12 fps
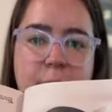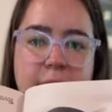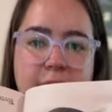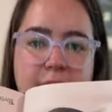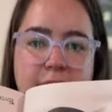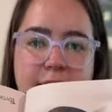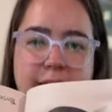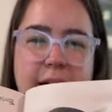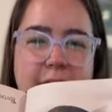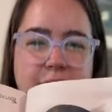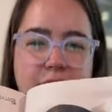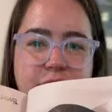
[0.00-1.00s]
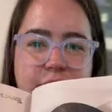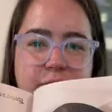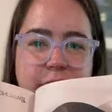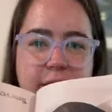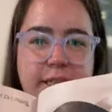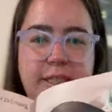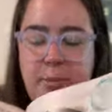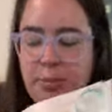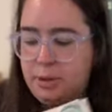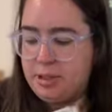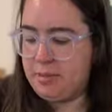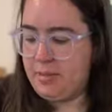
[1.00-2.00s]
but is actually very
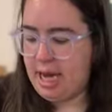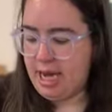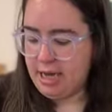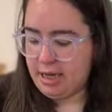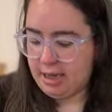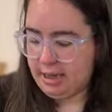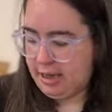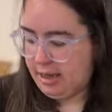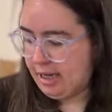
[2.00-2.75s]
simple to make.